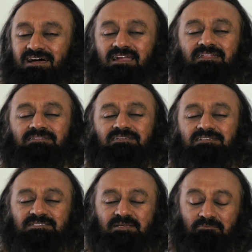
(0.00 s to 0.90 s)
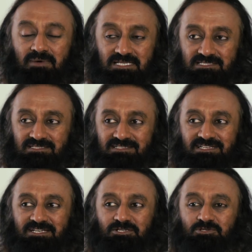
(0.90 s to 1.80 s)
I think it's a must
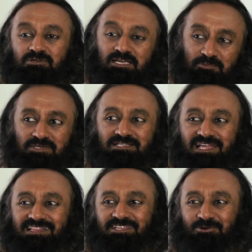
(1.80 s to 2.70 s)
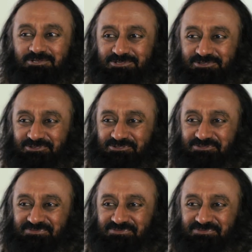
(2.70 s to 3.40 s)
to keep us healthy also.